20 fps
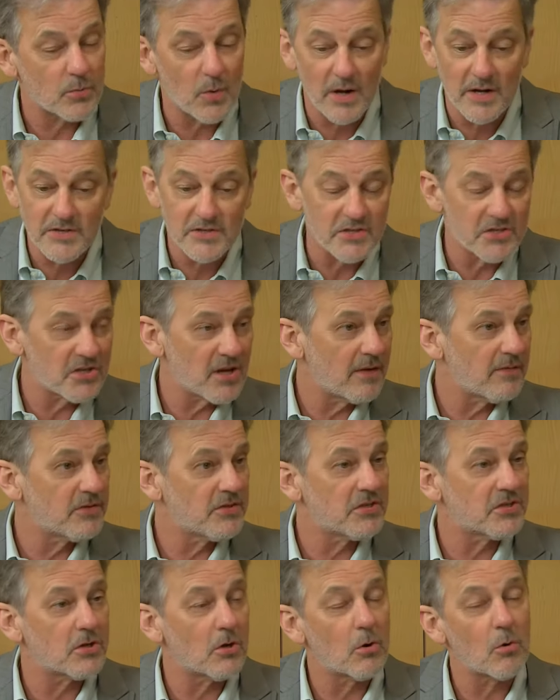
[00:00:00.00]
Why is the San
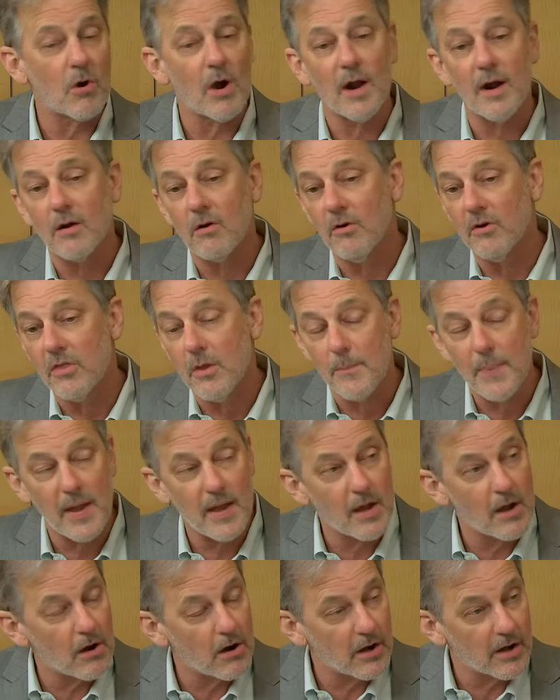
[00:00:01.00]
Francisco Chronicle and the Bay
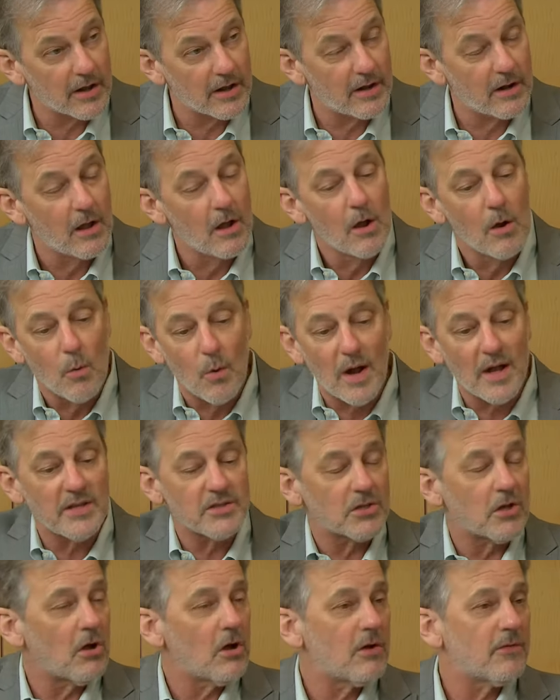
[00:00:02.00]
Guardian? Why
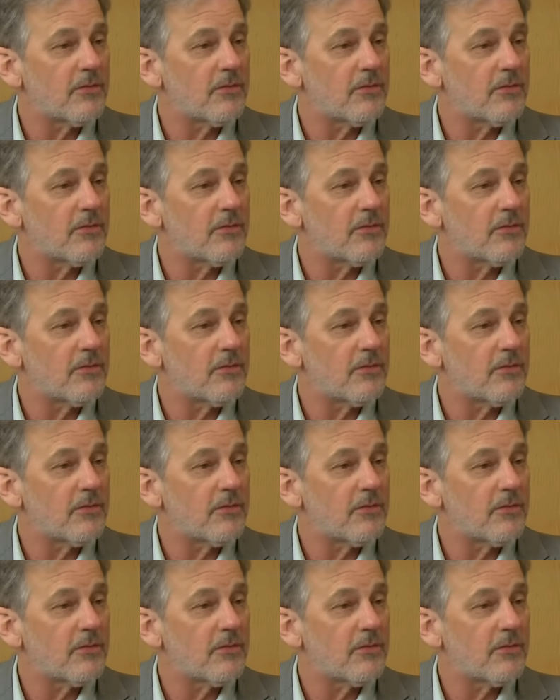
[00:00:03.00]
is law